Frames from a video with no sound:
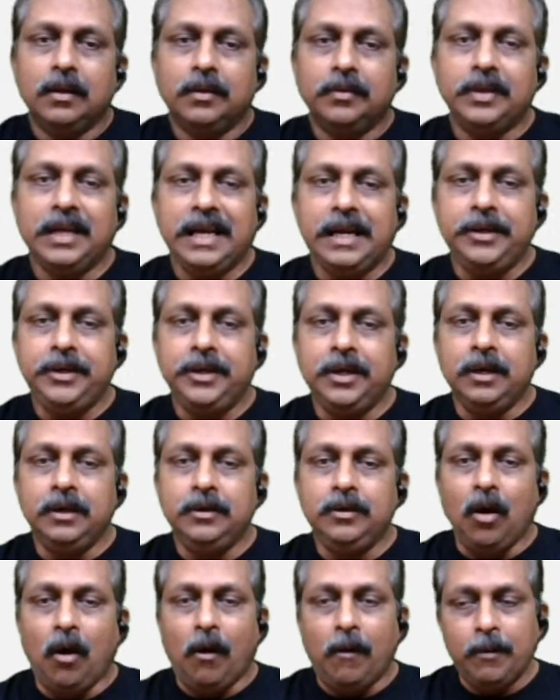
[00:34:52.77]
The Indian
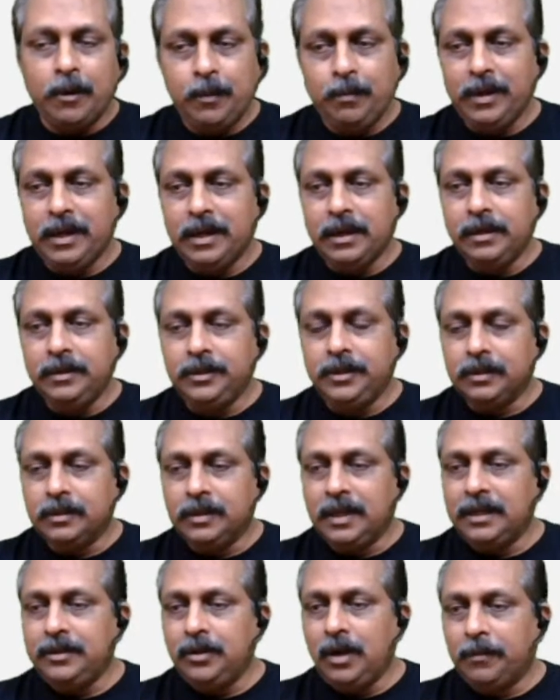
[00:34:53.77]
government,
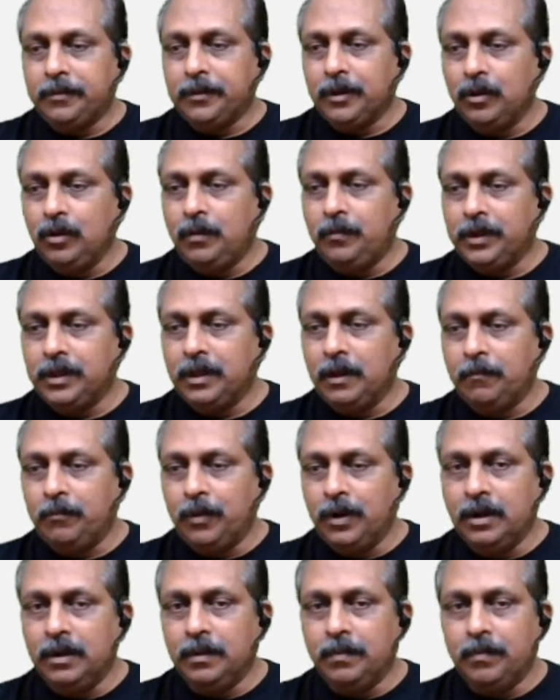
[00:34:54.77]
then you have to look for the
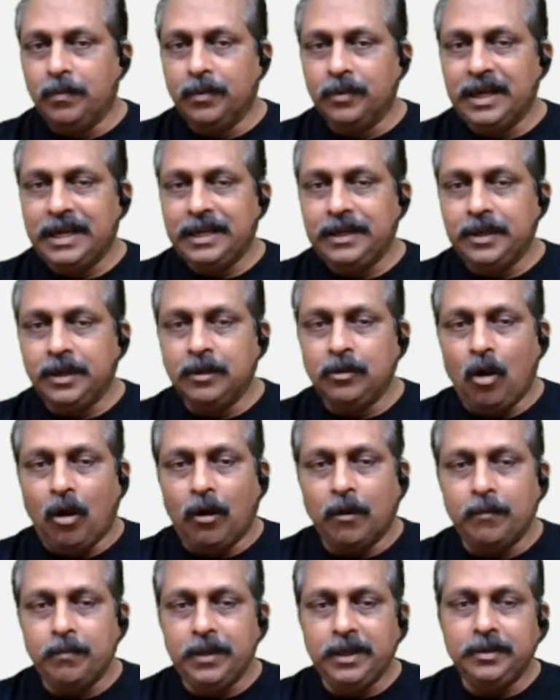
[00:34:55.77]
verb. The Indian
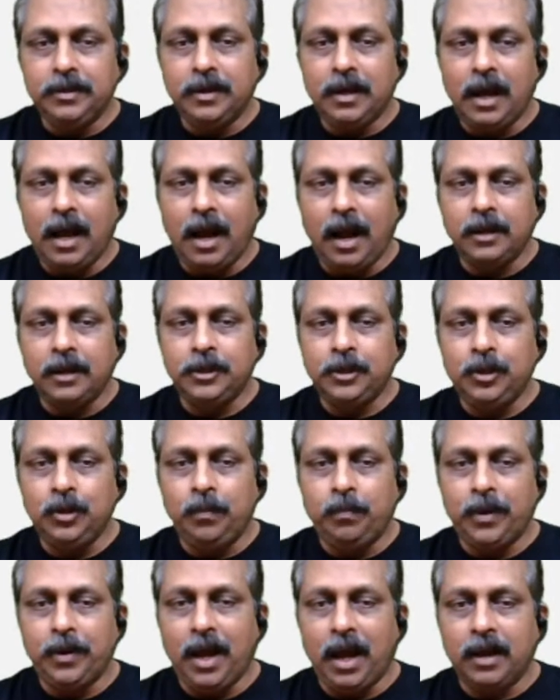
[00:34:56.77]
government had to
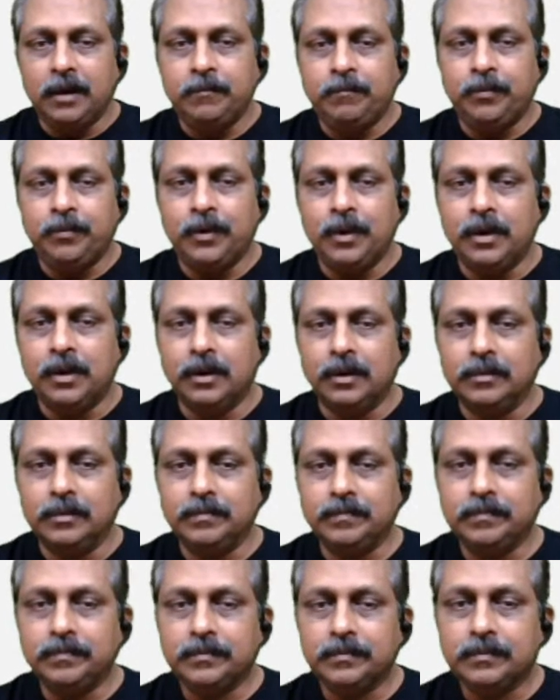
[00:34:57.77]
plan for.
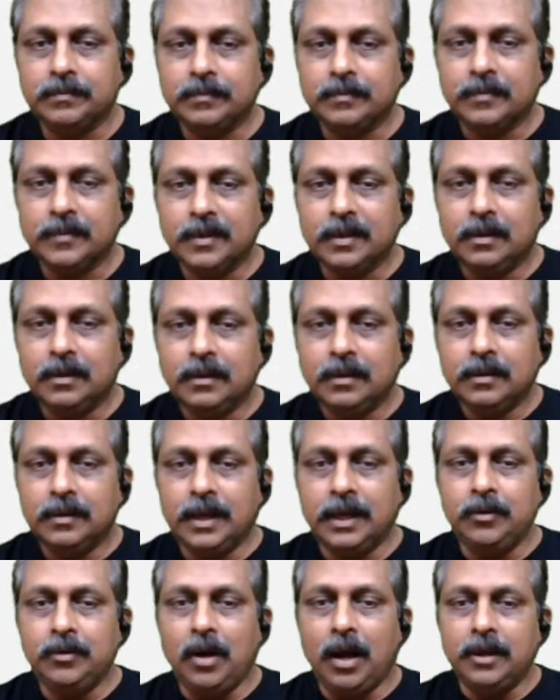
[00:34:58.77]

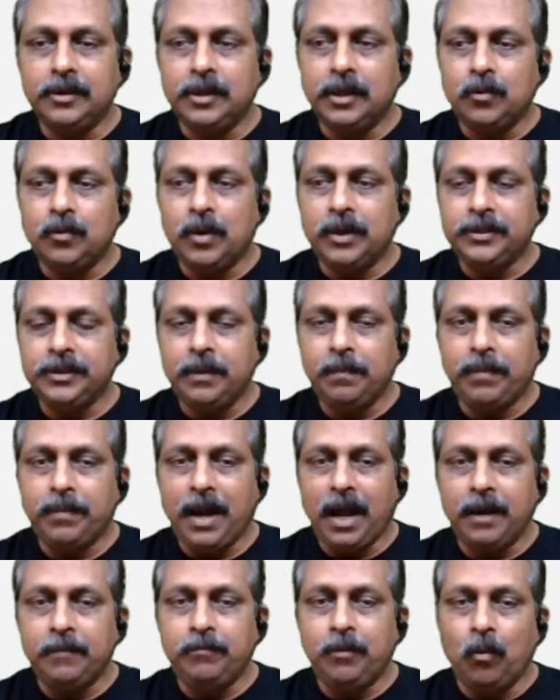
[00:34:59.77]
Then you ask the question,
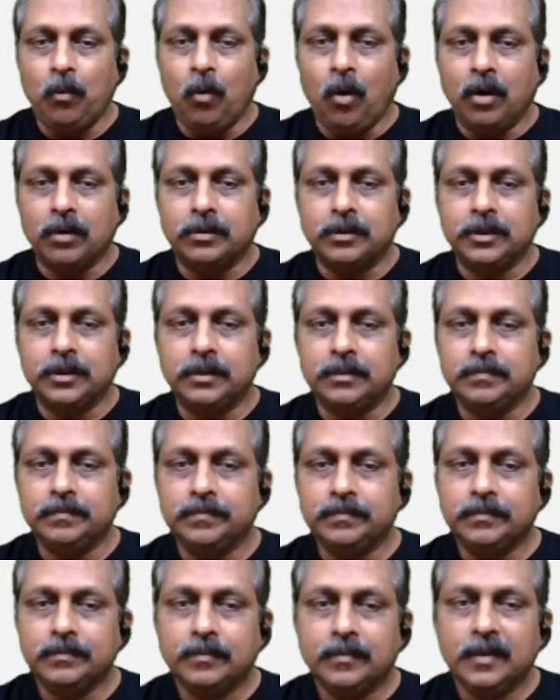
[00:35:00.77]
plan for what?
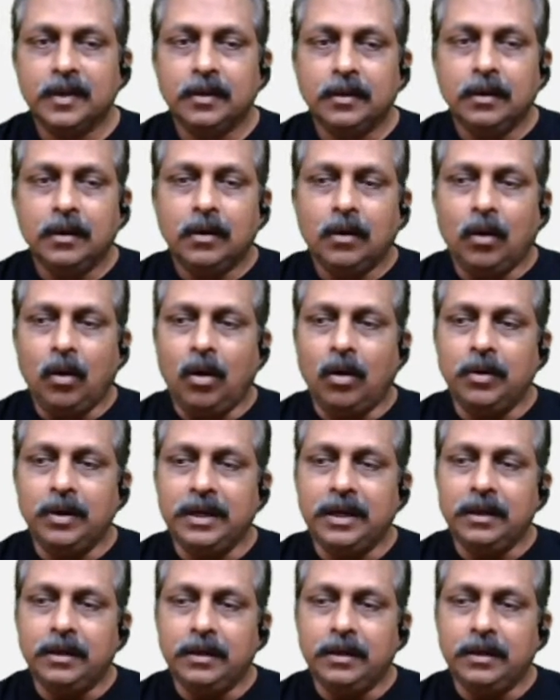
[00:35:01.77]
Or